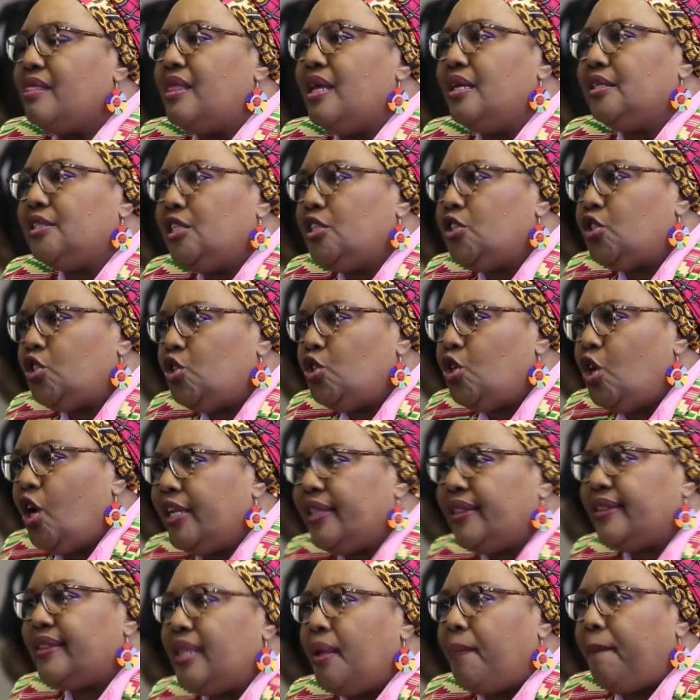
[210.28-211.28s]
This is
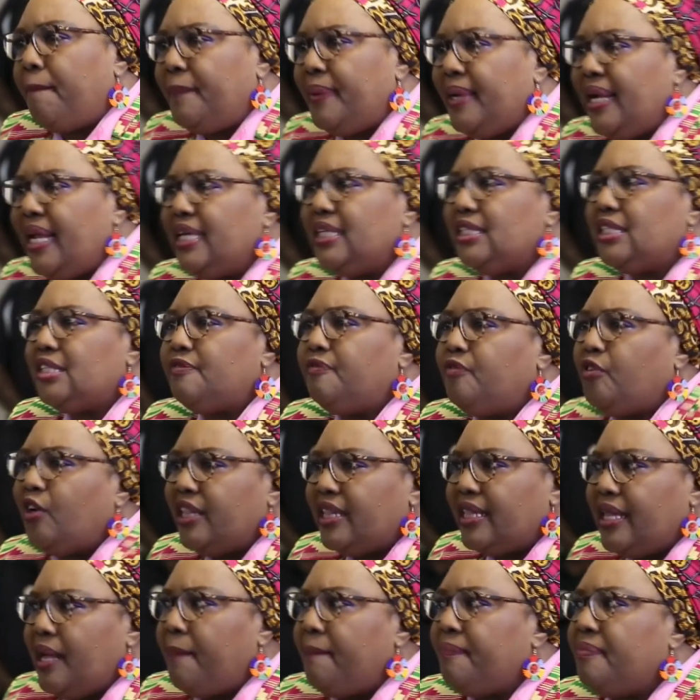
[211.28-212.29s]
not the place for
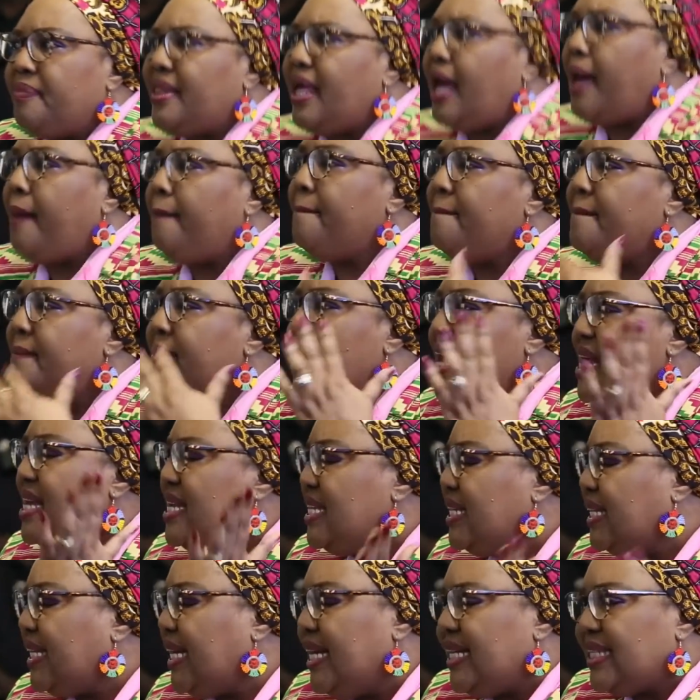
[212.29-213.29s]
them. There are
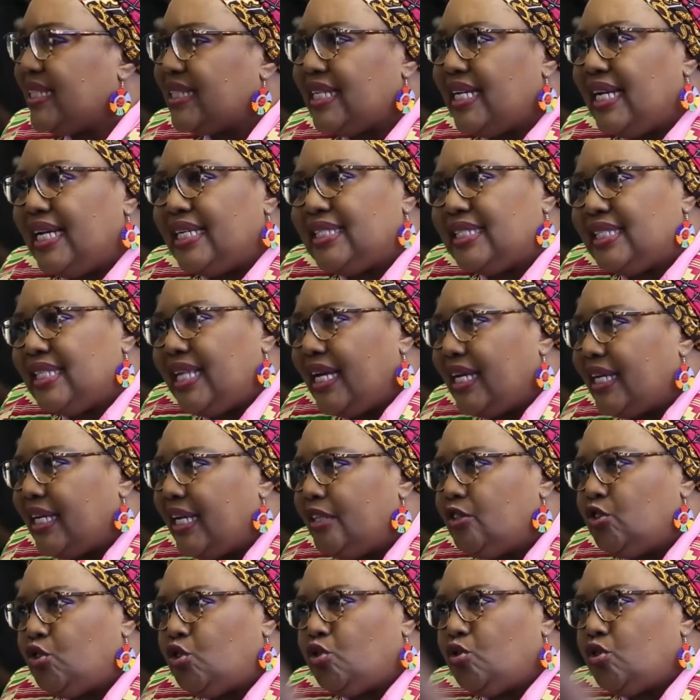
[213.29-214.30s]
many careers they
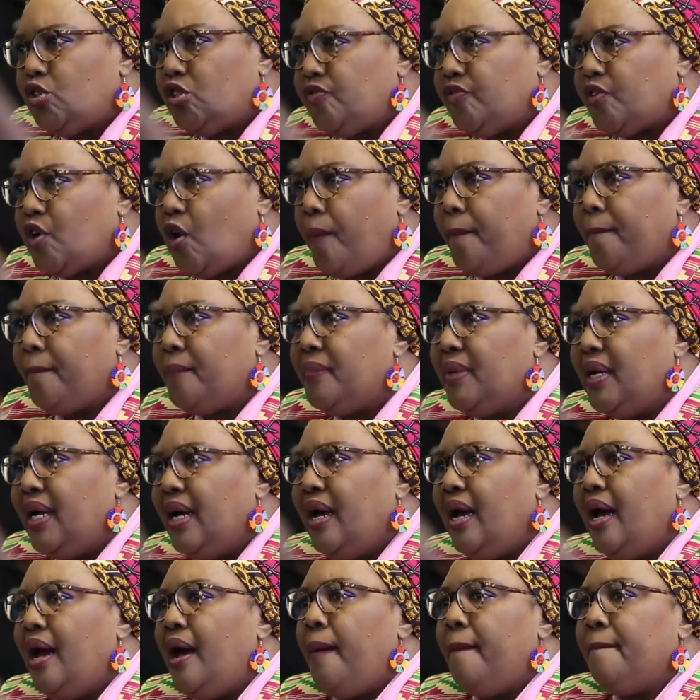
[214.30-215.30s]
can choose from,
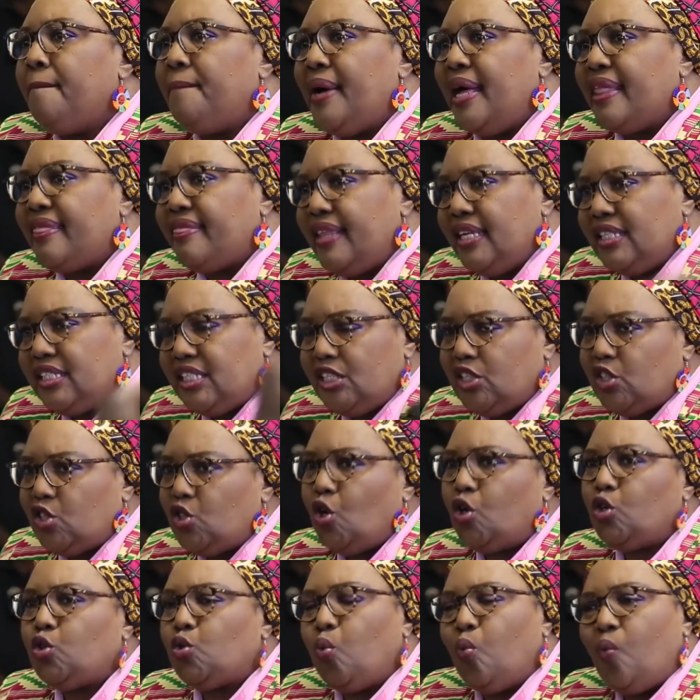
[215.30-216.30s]
but this is
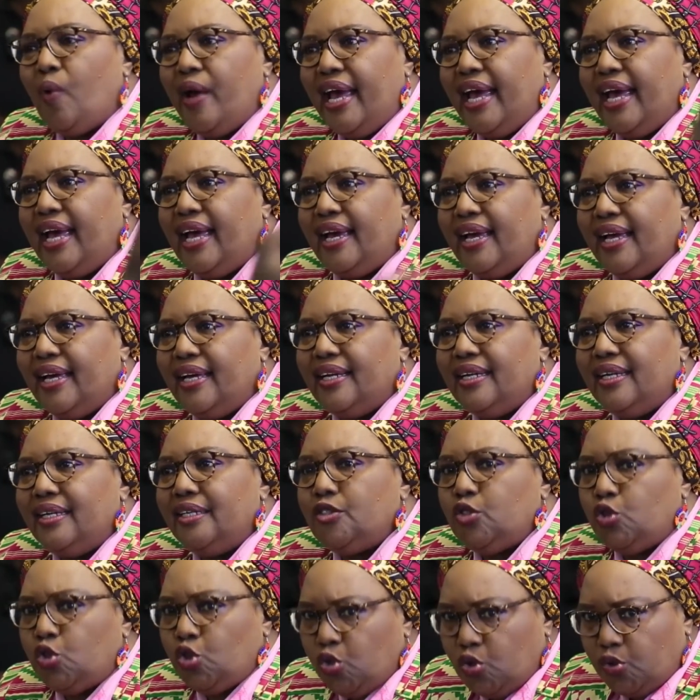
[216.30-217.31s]
not where
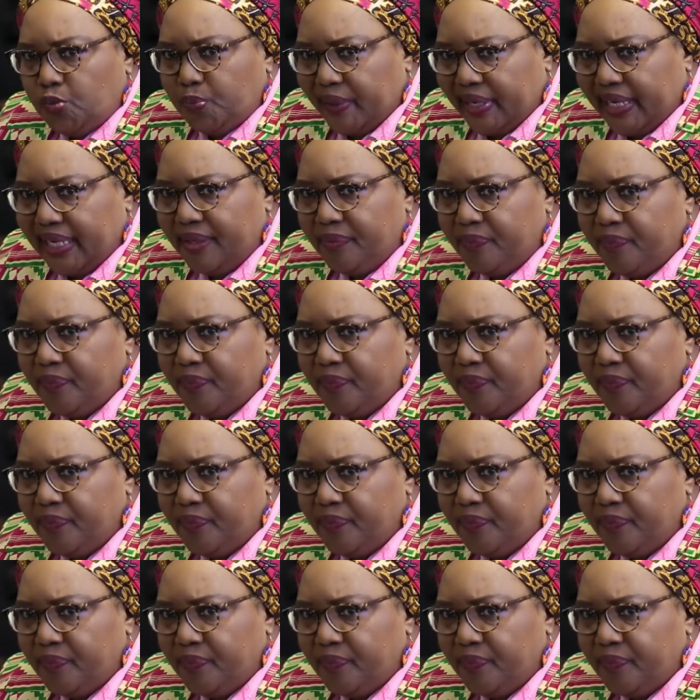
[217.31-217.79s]
it should be.